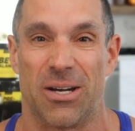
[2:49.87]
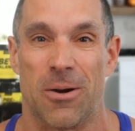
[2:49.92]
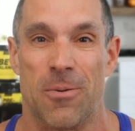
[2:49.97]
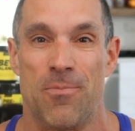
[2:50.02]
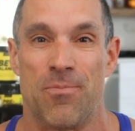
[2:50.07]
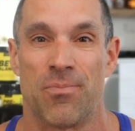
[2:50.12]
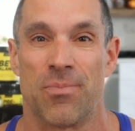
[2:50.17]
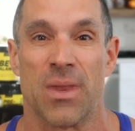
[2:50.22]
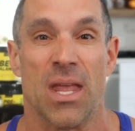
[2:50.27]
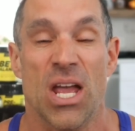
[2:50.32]
here.
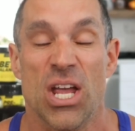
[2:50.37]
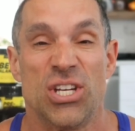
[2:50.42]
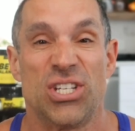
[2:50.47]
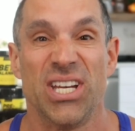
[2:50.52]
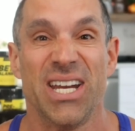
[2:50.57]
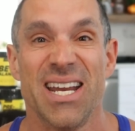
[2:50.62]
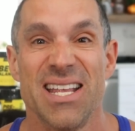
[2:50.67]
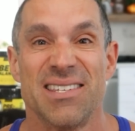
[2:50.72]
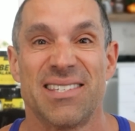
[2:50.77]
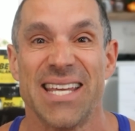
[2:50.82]

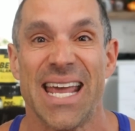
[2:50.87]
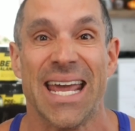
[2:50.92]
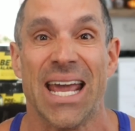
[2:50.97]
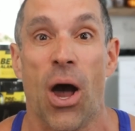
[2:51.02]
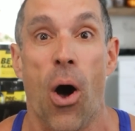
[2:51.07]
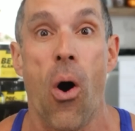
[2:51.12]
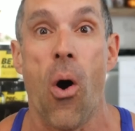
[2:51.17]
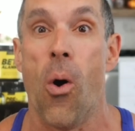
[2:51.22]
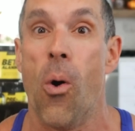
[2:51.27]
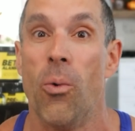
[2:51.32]
She didn't
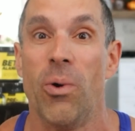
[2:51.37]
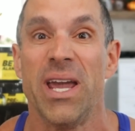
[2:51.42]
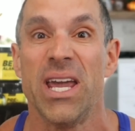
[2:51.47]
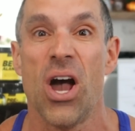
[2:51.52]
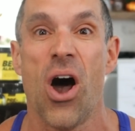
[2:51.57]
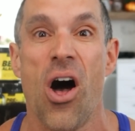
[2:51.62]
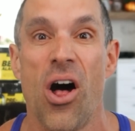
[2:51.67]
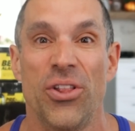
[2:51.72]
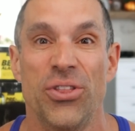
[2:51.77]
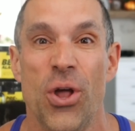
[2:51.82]
say, oh, we
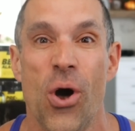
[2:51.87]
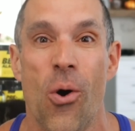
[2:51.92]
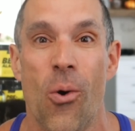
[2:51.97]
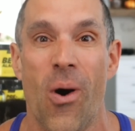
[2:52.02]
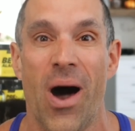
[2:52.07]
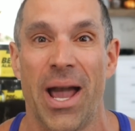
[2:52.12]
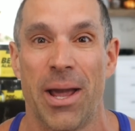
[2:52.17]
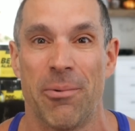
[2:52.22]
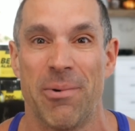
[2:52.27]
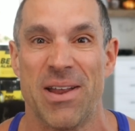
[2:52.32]
all know
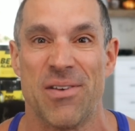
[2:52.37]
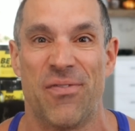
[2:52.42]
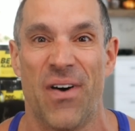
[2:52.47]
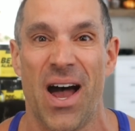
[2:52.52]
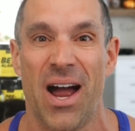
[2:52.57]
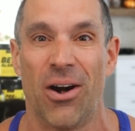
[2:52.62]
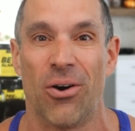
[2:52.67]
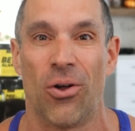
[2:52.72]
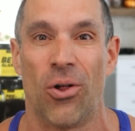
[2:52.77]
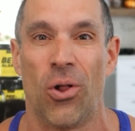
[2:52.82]
why it went
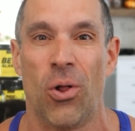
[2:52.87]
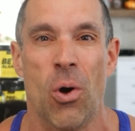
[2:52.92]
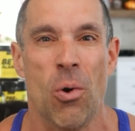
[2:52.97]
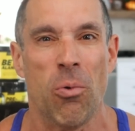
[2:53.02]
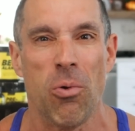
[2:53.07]
viral.